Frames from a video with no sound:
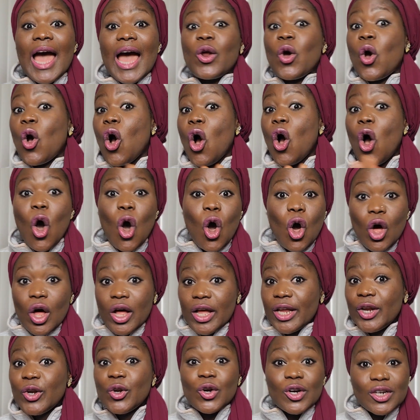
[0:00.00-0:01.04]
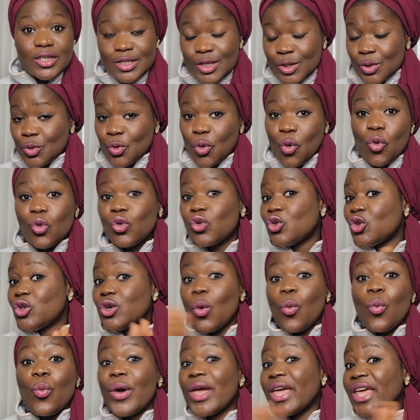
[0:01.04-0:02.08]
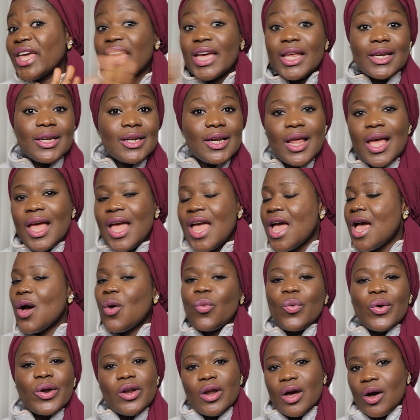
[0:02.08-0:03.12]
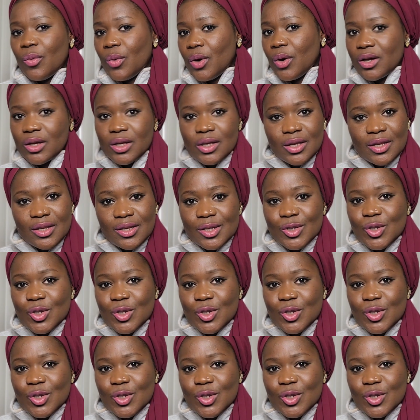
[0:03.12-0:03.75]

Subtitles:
at all in nursing school. Winging will not work.